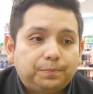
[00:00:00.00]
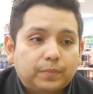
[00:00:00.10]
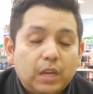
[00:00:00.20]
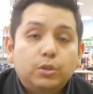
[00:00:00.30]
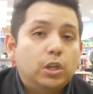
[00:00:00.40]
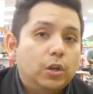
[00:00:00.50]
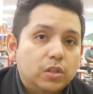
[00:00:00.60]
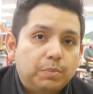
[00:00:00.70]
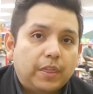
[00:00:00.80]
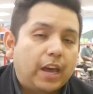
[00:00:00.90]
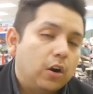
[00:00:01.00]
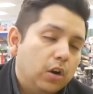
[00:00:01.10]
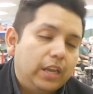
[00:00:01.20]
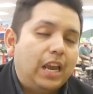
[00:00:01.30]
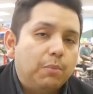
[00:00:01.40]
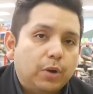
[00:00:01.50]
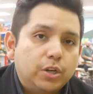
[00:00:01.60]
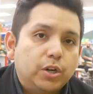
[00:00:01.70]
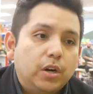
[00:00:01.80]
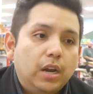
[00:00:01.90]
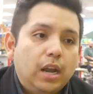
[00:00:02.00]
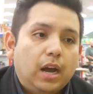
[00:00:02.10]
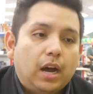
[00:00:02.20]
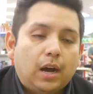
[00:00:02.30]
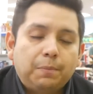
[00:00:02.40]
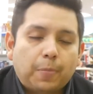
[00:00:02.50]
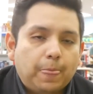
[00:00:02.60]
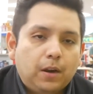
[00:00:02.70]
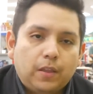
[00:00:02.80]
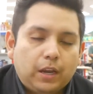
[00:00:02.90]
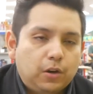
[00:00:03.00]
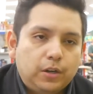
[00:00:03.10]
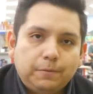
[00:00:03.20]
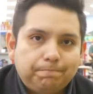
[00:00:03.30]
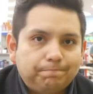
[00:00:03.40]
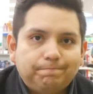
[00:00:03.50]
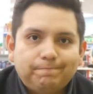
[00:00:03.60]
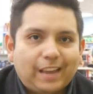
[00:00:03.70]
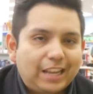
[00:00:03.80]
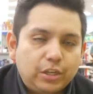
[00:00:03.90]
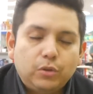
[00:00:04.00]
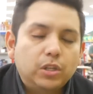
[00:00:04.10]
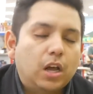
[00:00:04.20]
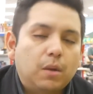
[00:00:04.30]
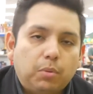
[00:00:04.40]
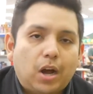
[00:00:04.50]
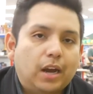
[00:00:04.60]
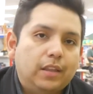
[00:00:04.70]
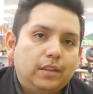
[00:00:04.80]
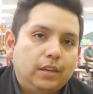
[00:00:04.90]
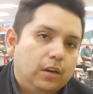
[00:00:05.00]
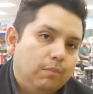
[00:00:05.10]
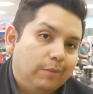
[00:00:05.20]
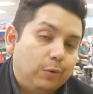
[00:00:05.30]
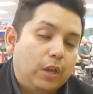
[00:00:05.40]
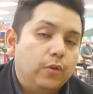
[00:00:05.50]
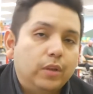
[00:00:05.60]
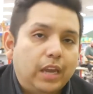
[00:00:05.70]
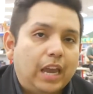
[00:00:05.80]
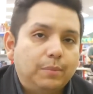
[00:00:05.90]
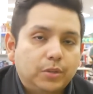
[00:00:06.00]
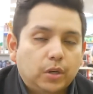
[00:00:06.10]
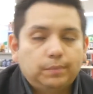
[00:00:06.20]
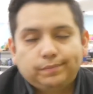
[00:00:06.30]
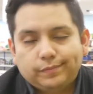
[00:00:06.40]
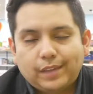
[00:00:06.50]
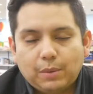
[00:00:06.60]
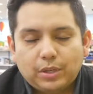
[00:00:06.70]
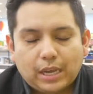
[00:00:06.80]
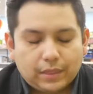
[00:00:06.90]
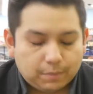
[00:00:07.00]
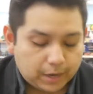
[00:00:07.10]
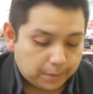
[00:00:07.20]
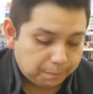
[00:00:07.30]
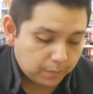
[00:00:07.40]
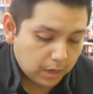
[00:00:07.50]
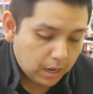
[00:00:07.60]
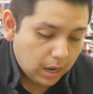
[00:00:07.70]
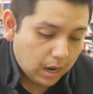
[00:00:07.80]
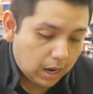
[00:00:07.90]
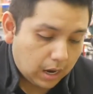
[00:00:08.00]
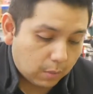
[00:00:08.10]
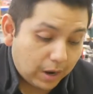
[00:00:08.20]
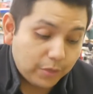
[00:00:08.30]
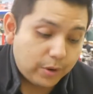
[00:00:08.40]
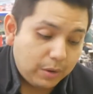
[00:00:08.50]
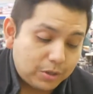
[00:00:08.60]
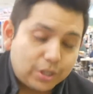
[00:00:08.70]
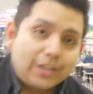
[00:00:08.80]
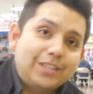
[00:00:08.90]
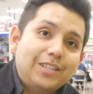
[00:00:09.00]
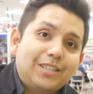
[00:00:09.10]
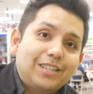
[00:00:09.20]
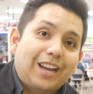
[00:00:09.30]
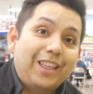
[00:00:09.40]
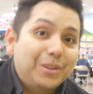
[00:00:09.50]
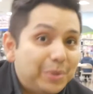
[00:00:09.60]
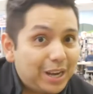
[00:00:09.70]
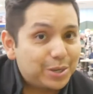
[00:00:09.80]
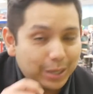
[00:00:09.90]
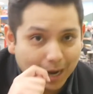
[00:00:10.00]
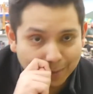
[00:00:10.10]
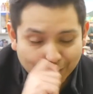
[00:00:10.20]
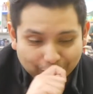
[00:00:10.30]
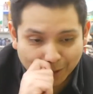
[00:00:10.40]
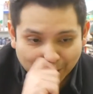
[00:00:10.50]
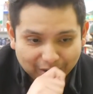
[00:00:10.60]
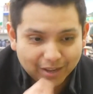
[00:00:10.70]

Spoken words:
It was close, but that early game pressure, they couldn't. They had to use a lot of block, midway through the game, so able to get them there. Round 3 was Genesis. This one actually caught me off guard.